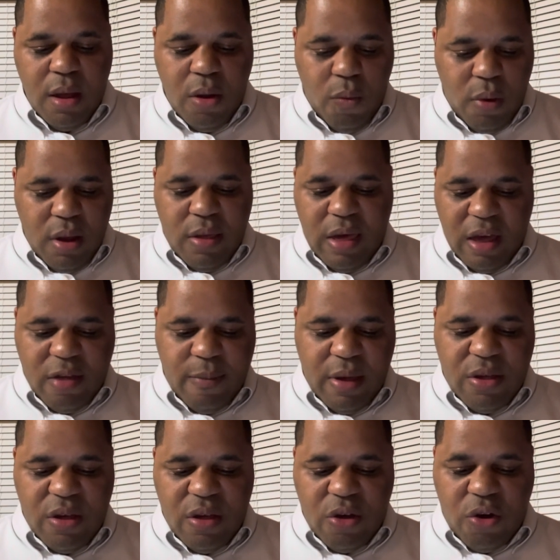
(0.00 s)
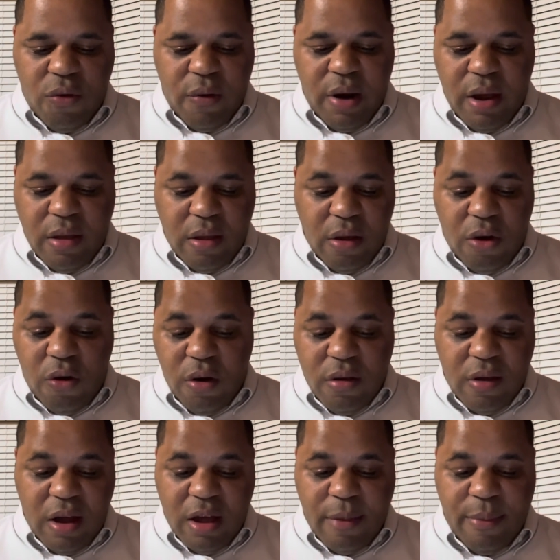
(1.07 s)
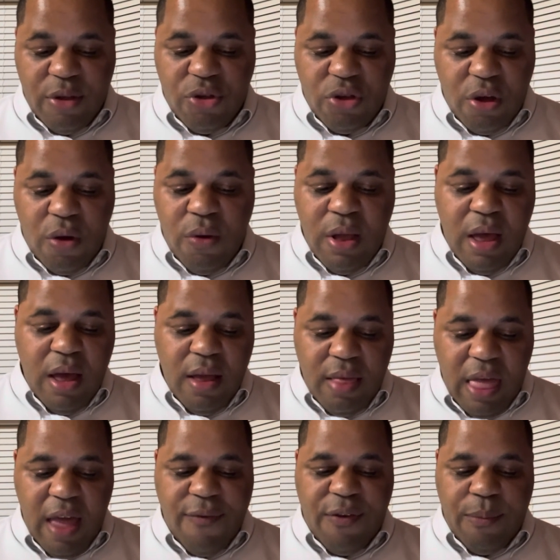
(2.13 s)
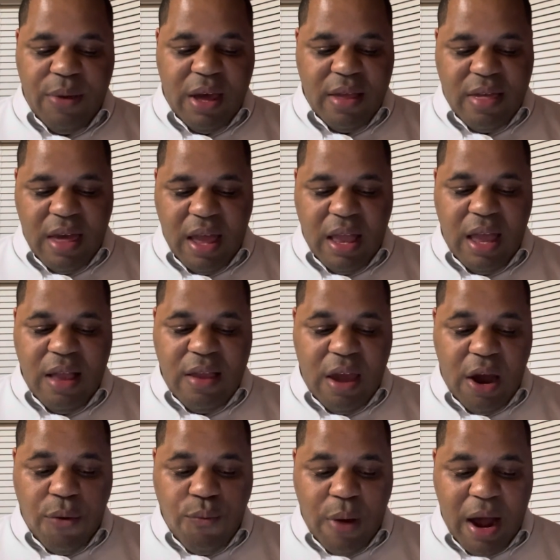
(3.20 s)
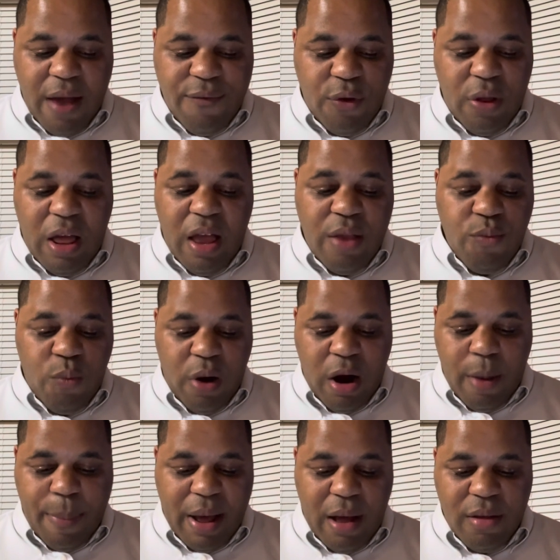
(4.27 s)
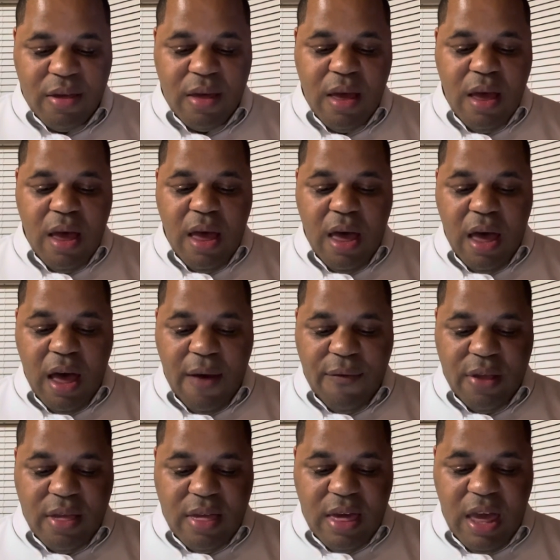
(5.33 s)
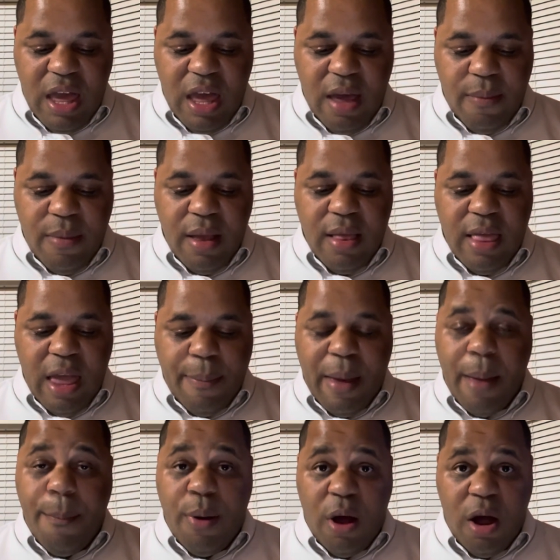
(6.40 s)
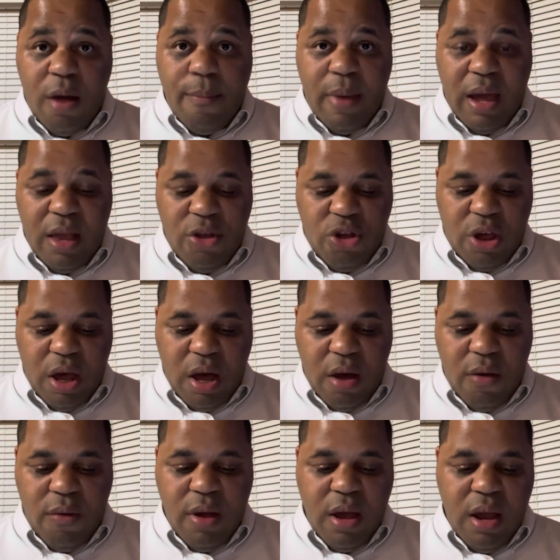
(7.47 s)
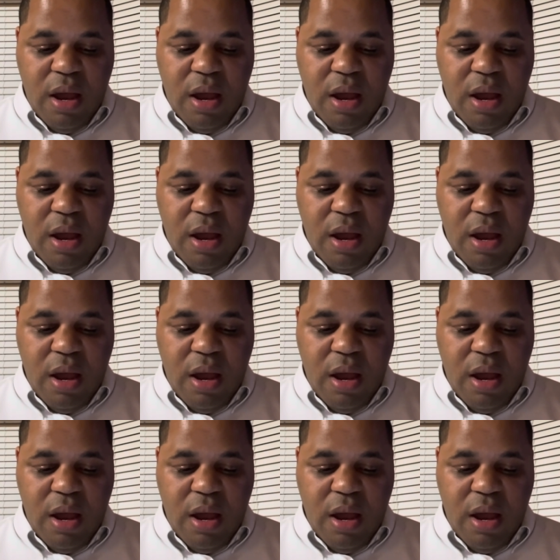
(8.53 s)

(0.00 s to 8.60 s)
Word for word: One text message, according to the court documents, showed Latham containing the arrival and whereabouts of a team led by Paul Maggio